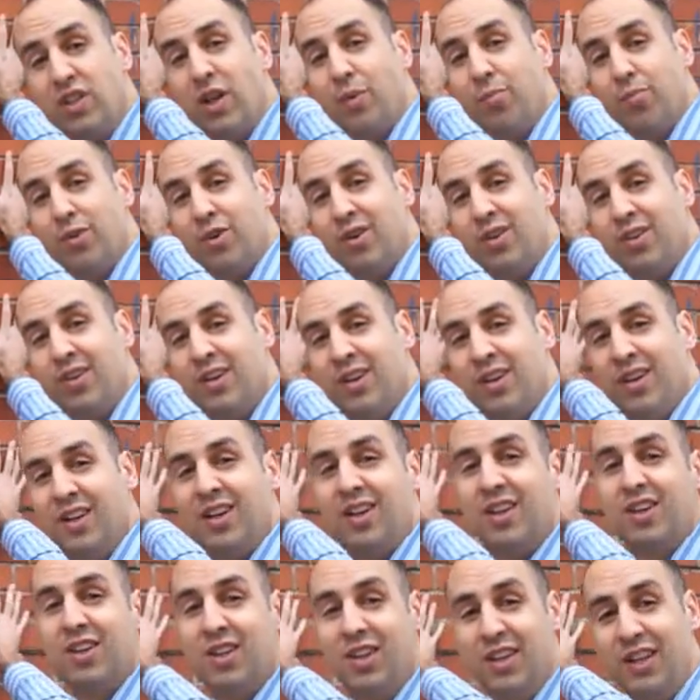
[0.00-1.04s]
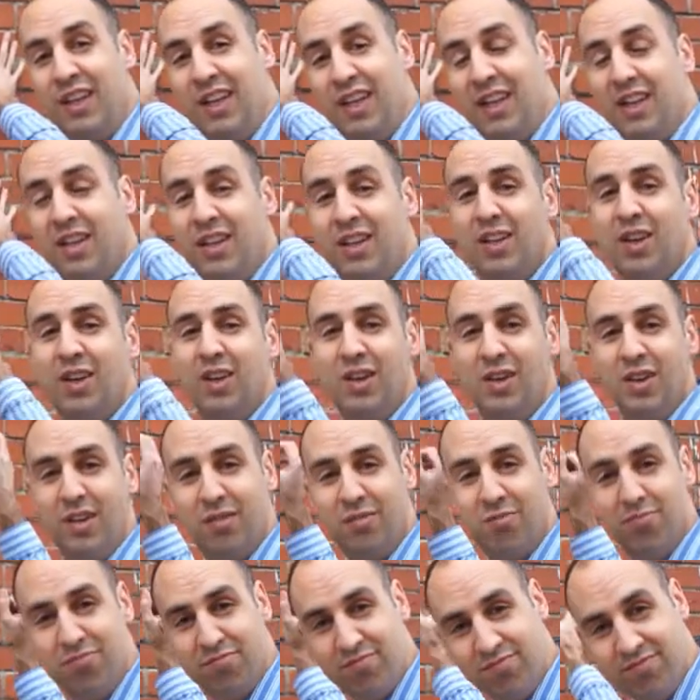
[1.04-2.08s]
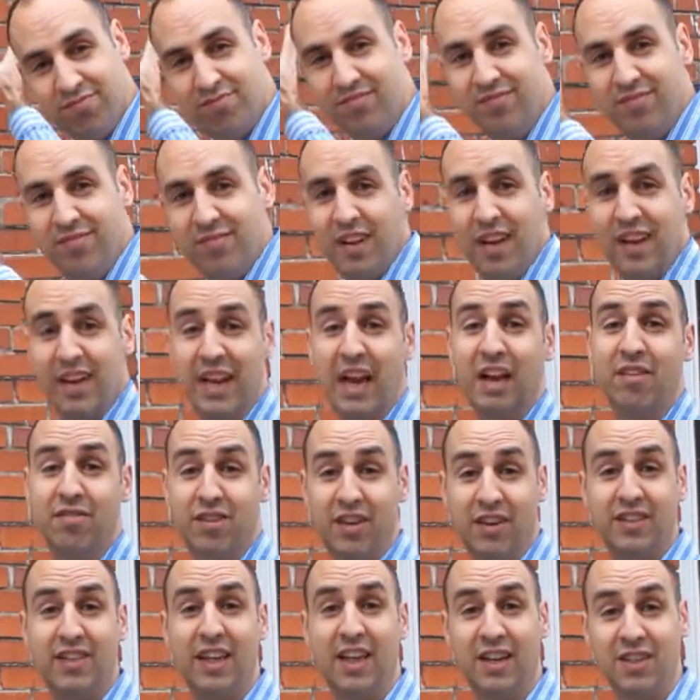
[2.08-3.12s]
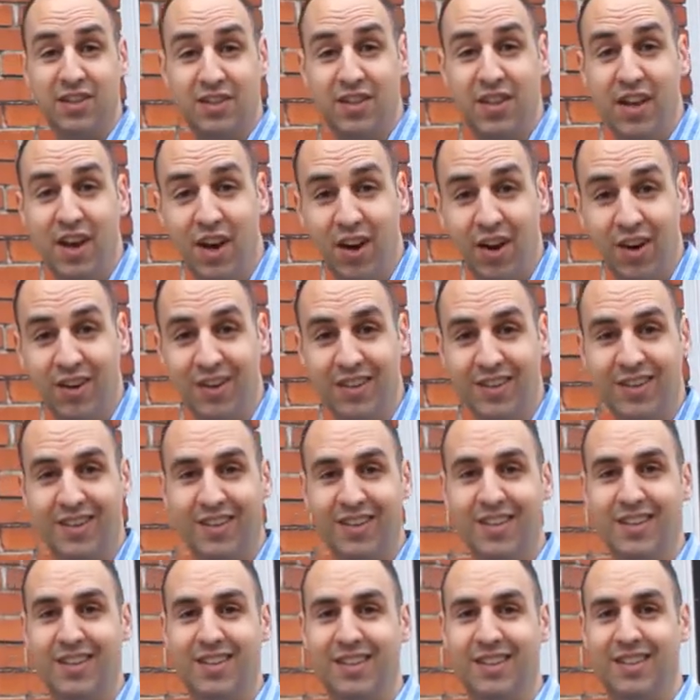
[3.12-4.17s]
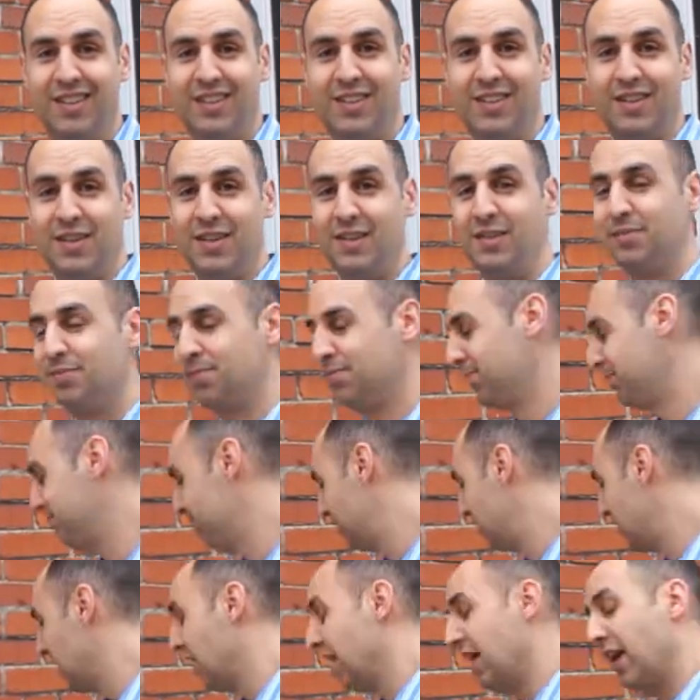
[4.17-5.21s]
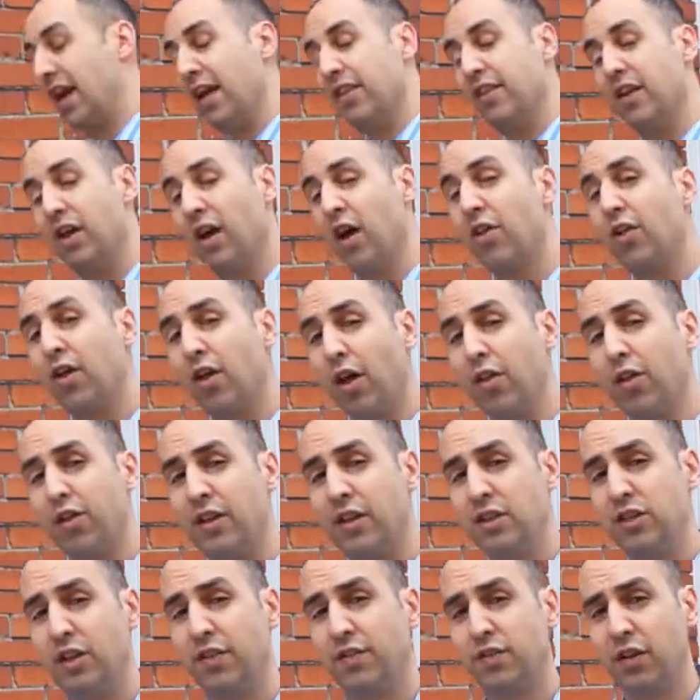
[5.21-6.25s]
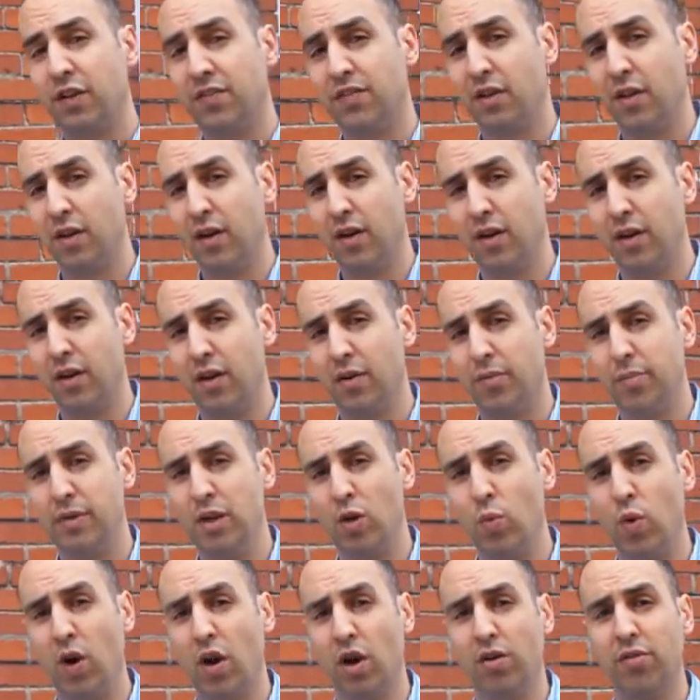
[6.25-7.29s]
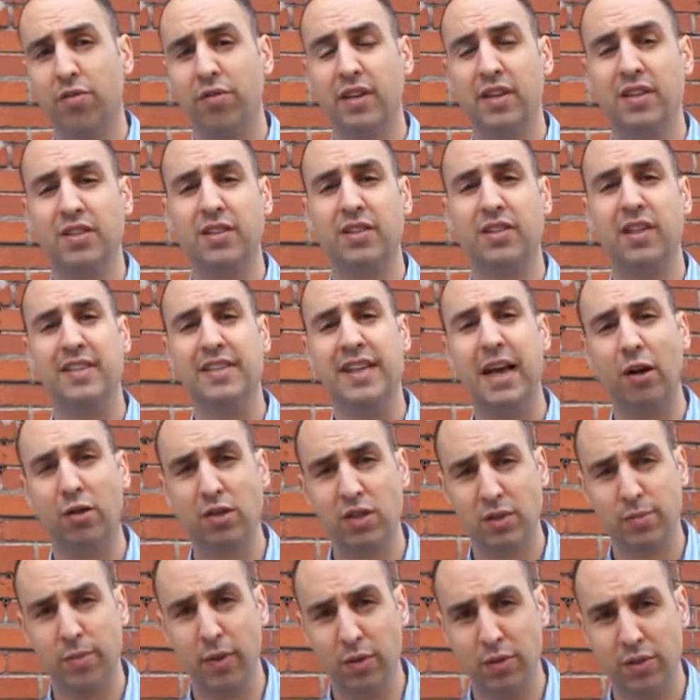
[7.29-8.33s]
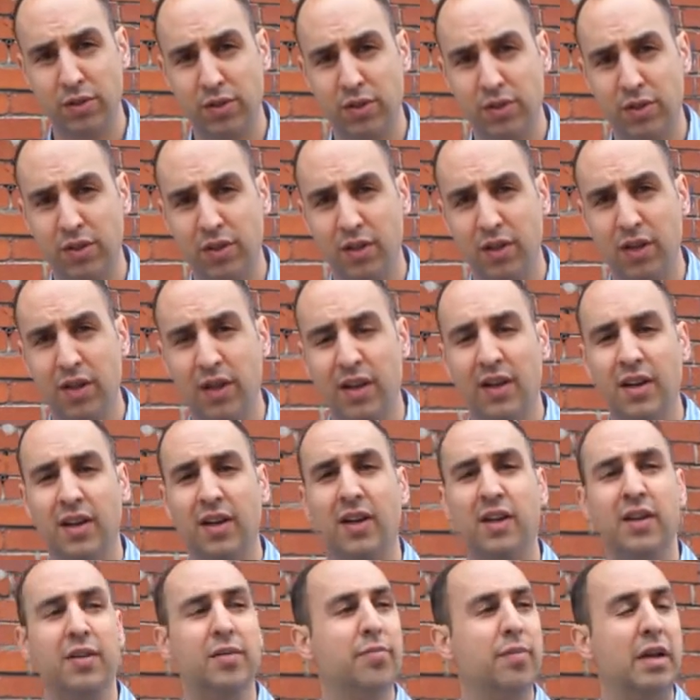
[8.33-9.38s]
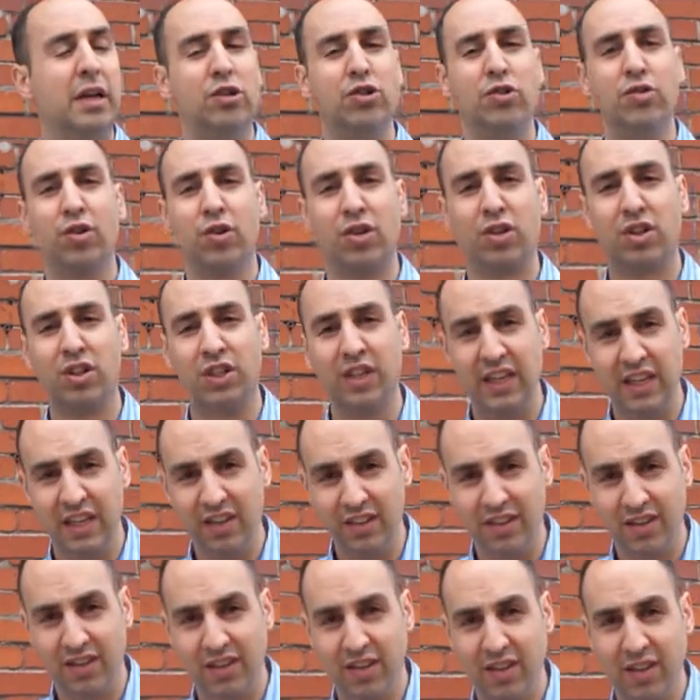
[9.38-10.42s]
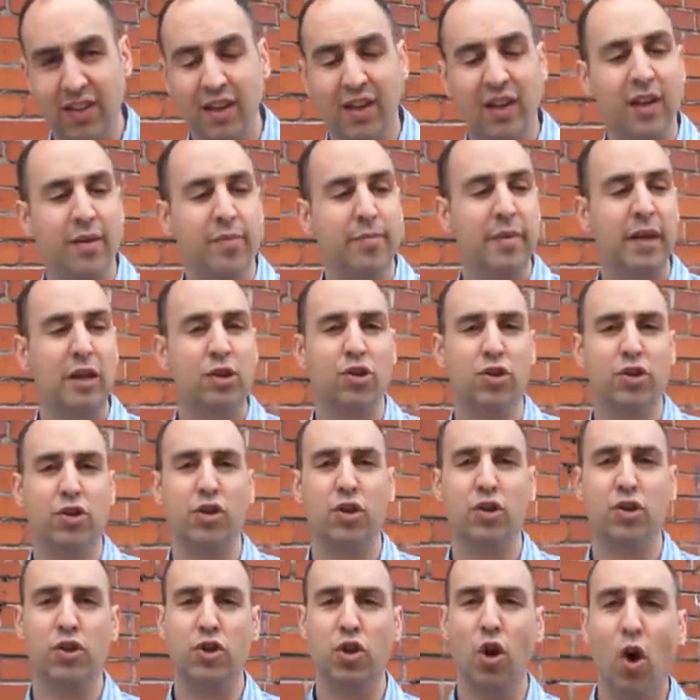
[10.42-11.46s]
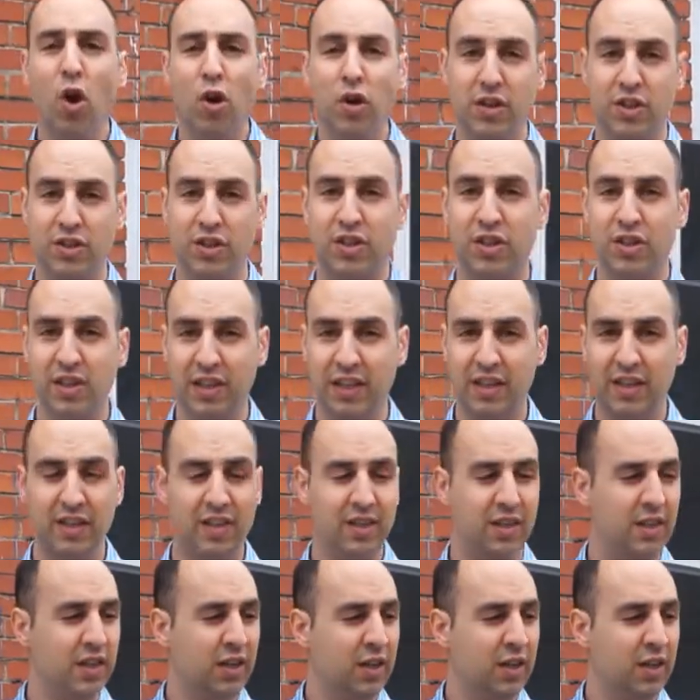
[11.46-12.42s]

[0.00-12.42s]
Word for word: number clean and evident that it's there. Alright? And the other, other things you have, to, you have to be aware of is the downspouts. Make sure they're cleaned. Make sure your yard is cleaned.